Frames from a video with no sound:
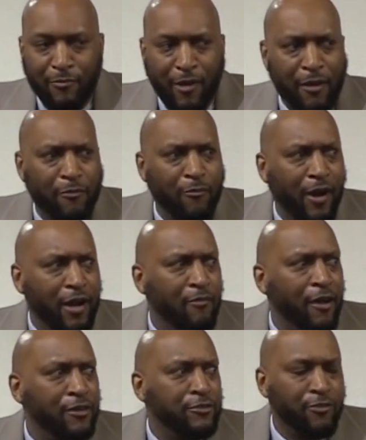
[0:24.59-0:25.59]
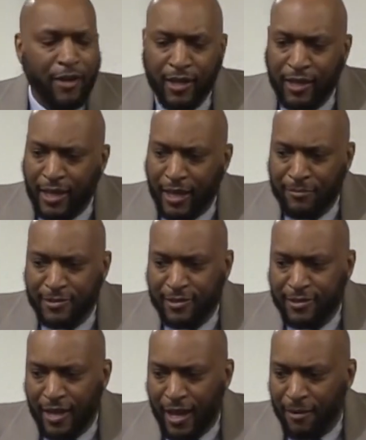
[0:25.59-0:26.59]
right around training
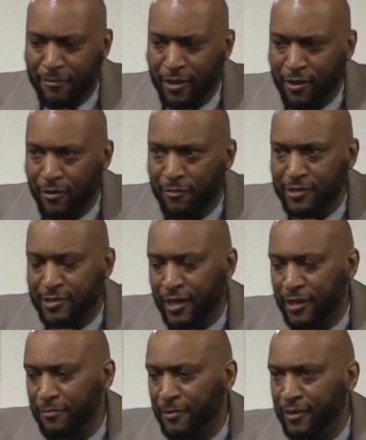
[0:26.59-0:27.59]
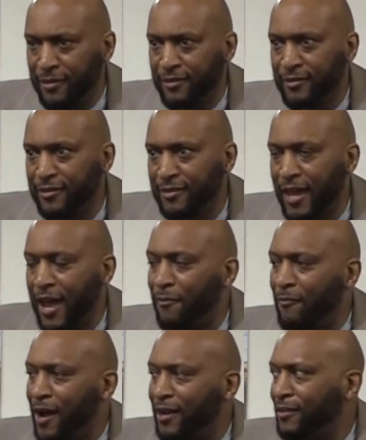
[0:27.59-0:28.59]
camps time, he'd always say to me,
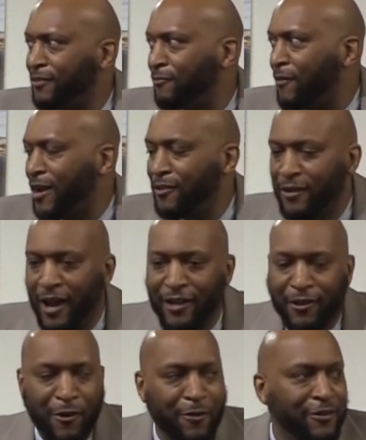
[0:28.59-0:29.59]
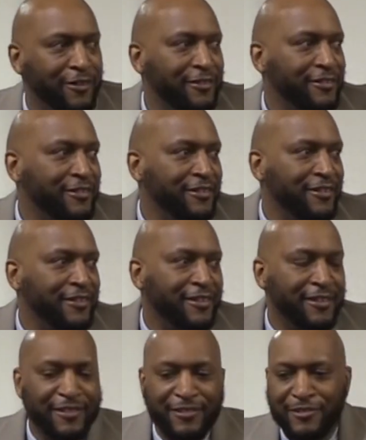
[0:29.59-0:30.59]
"Dad, why do you got to go to
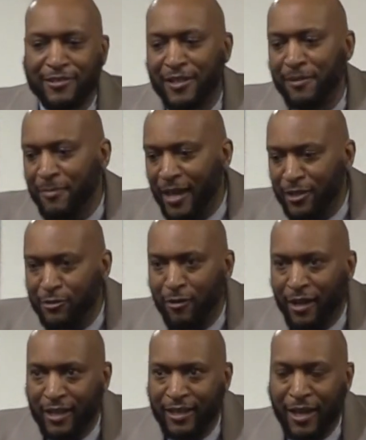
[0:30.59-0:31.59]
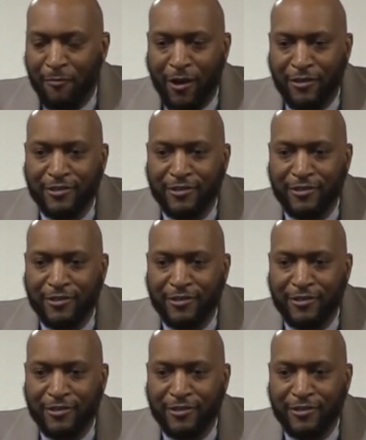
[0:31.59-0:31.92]
NBA training camp?